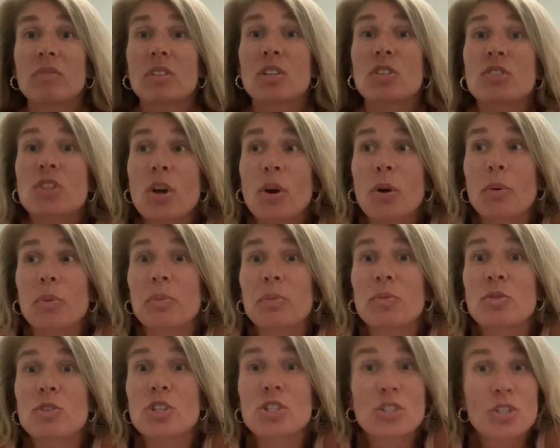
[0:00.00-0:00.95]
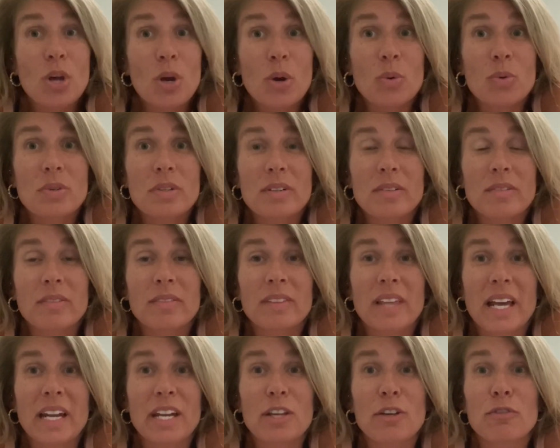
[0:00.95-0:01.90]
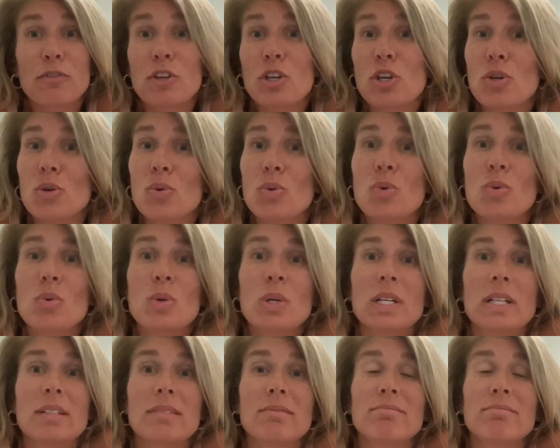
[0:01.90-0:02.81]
So just note that if you